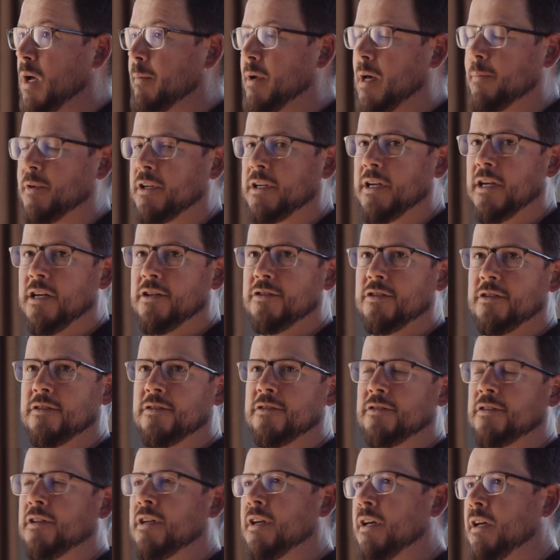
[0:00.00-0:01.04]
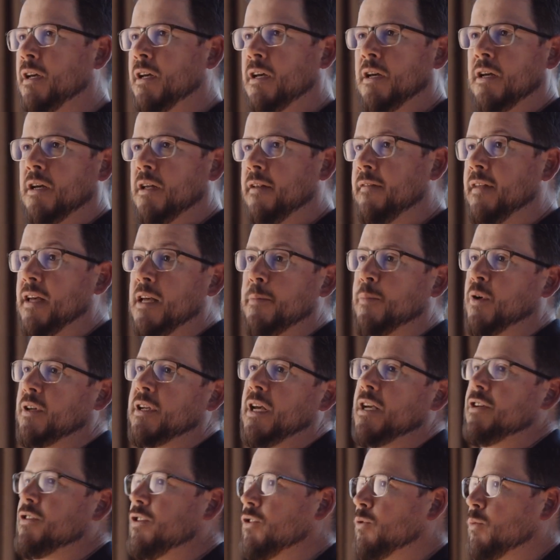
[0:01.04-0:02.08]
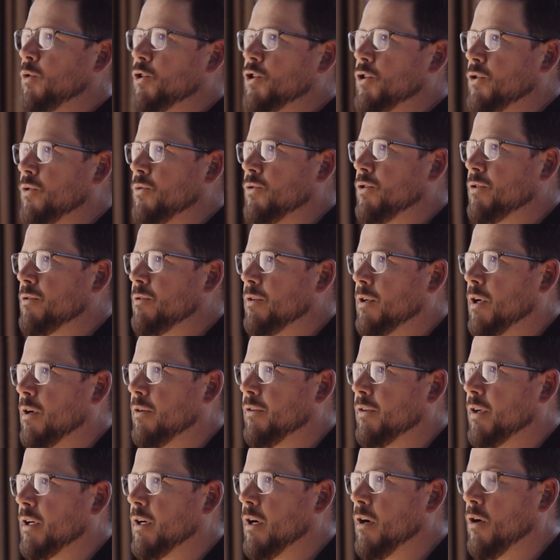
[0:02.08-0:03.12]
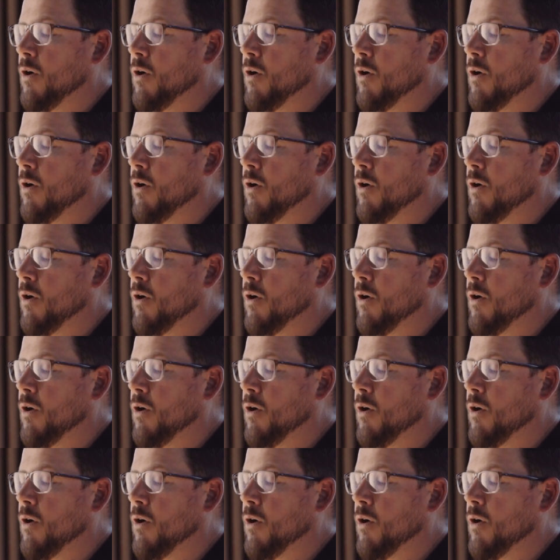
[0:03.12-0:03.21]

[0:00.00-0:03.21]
web applications, the implications were huge. It was like,